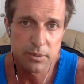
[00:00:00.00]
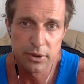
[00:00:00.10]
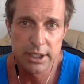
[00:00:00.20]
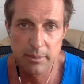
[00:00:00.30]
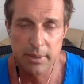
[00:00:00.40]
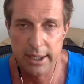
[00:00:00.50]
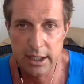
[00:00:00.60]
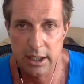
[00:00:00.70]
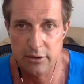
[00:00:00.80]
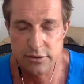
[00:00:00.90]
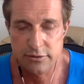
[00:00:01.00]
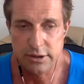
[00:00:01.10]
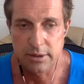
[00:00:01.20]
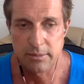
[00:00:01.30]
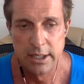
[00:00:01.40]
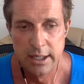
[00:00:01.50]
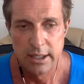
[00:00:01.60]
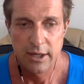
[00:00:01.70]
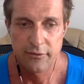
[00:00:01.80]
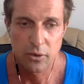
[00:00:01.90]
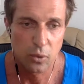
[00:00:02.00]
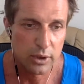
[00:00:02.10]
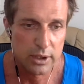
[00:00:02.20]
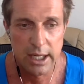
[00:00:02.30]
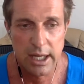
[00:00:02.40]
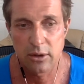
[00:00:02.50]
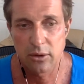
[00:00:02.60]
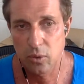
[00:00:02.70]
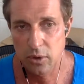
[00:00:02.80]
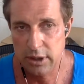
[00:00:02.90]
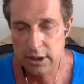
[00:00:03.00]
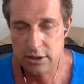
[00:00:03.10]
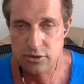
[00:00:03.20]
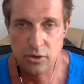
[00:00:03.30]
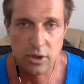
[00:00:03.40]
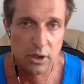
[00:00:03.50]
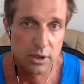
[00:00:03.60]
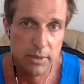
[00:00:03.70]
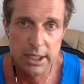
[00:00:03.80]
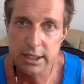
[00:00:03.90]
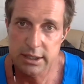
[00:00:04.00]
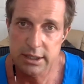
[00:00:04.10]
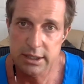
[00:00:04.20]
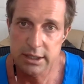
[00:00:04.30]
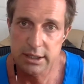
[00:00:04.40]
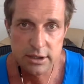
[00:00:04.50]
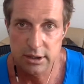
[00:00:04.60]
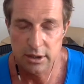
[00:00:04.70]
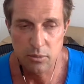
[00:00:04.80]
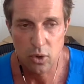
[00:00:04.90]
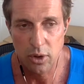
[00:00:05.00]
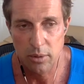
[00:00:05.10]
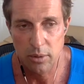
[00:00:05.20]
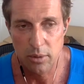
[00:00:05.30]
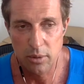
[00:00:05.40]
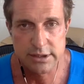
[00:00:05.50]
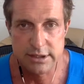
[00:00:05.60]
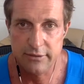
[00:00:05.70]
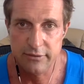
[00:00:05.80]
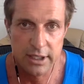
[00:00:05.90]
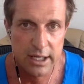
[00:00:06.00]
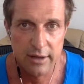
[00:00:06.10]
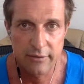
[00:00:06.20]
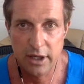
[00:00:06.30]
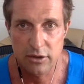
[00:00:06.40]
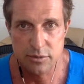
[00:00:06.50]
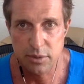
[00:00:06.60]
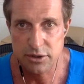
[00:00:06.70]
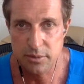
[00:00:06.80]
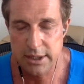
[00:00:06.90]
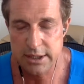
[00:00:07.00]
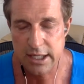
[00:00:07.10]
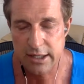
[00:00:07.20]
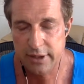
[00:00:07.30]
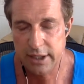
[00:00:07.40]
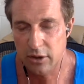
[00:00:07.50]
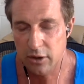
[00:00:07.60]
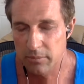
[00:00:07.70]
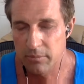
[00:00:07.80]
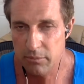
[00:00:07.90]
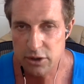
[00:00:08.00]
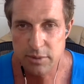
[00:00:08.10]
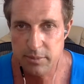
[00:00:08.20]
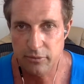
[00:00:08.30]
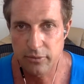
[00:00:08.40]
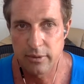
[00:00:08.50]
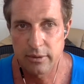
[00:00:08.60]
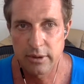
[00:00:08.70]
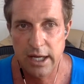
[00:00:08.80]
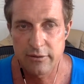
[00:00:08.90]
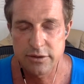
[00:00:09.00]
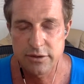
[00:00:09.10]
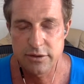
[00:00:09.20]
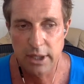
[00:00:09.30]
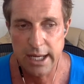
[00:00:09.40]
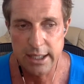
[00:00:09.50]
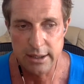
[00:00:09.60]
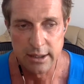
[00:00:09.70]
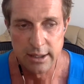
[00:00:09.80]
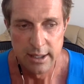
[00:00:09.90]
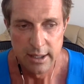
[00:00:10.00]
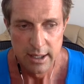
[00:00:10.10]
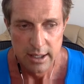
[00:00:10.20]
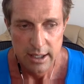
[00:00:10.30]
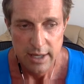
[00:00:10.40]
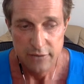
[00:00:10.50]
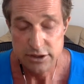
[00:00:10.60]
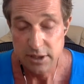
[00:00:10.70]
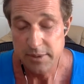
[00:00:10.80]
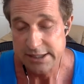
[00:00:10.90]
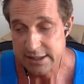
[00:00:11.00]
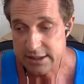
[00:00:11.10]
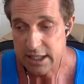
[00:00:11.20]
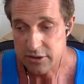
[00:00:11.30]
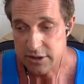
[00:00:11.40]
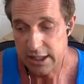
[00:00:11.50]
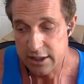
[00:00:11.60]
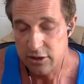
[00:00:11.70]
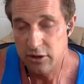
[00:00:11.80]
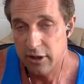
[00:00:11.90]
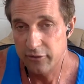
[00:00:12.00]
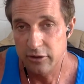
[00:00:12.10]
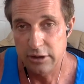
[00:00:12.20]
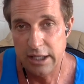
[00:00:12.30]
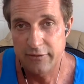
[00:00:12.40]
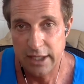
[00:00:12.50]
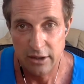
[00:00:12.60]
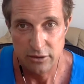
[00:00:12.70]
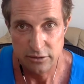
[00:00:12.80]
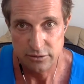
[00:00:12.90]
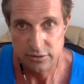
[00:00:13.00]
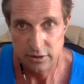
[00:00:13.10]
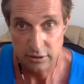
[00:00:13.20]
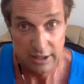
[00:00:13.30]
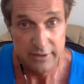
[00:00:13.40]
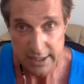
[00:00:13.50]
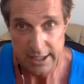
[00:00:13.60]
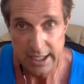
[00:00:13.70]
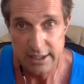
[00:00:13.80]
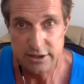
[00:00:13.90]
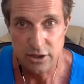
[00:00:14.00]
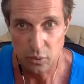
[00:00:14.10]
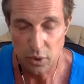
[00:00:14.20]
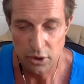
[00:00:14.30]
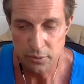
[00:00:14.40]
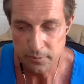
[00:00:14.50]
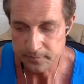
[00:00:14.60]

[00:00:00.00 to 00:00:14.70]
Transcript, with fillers: need about eight hours of sleep. If you're working out or working extra hard, you might need slightly more, but you know, it's seven and a half hours plus or minus half an hour. Most people average out around eight. If you're sleeping six hours a night, you do that for 11 hours or 11 days in a row,